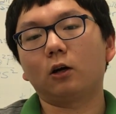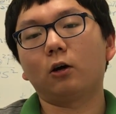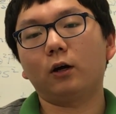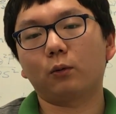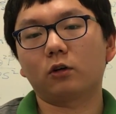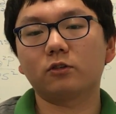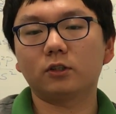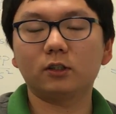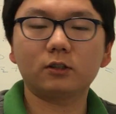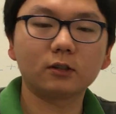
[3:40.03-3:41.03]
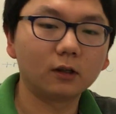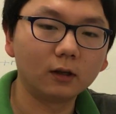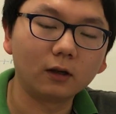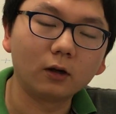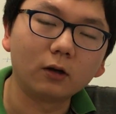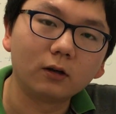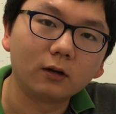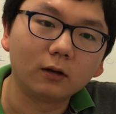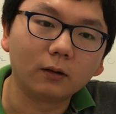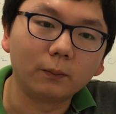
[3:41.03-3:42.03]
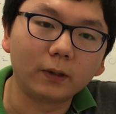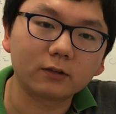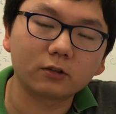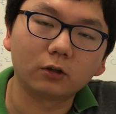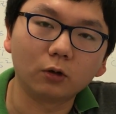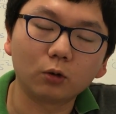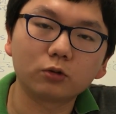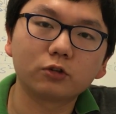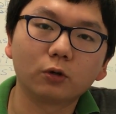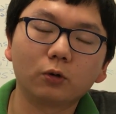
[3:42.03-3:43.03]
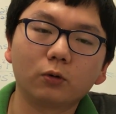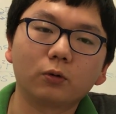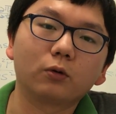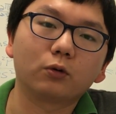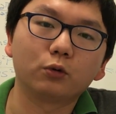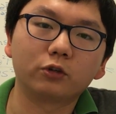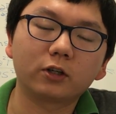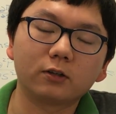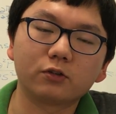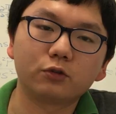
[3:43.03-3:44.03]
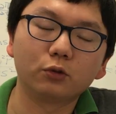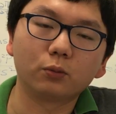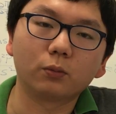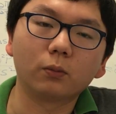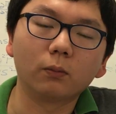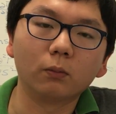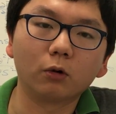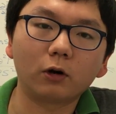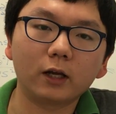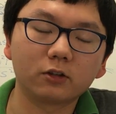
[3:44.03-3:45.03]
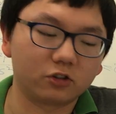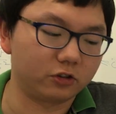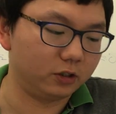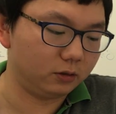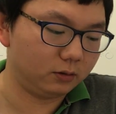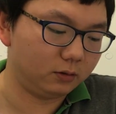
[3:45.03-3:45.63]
However, this method also could consume more energy.